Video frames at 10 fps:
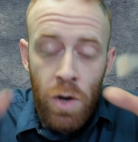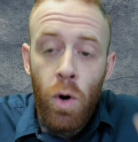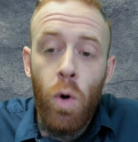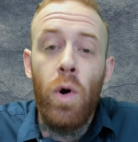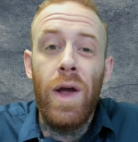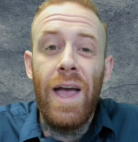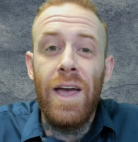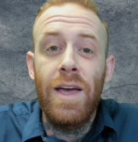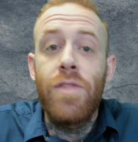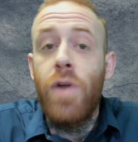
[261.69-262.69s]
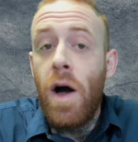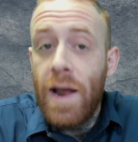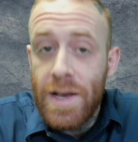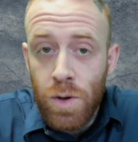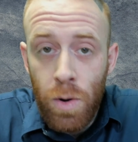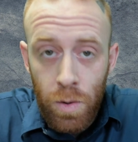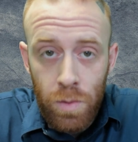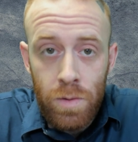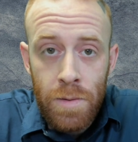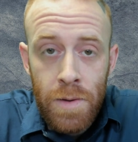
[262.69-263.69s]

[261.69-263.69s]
or a thought as a whole,